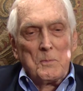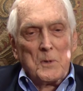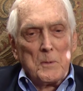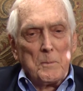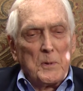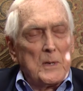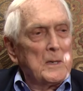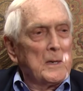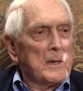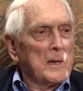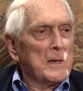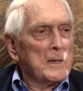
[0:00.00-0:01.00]
compete
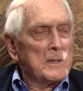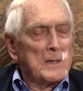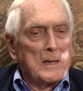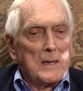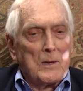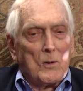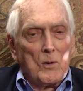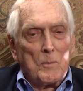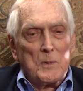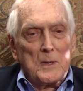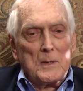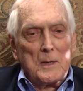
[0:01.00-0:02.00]
in anything or
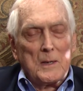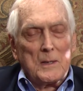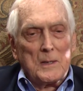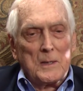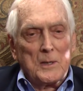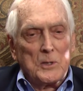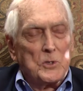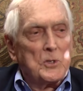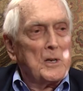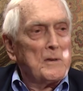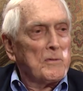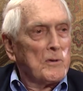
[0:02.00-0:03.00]
be an
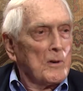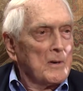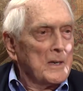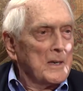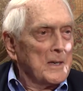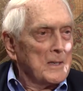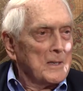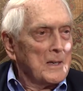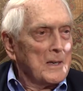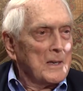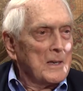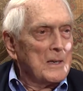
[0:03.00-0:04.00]
achiever in
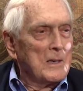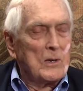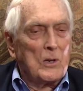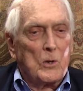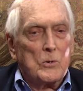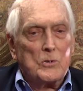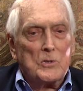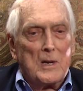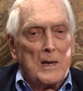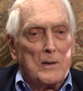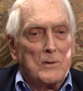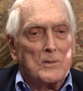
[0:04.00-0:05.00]
anything. He had low
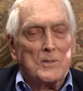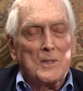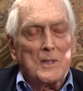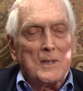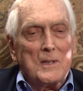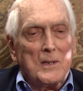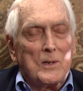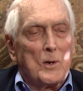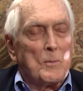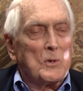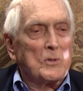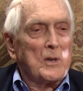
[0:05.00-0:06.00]
standards in
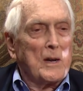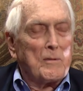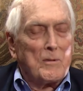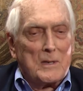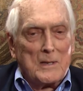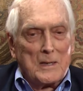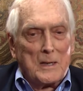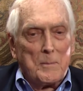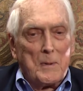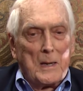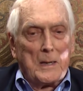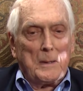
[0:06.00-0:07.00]
almost everything
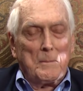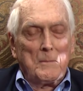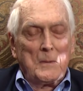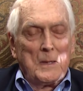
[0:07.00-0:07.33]
about him.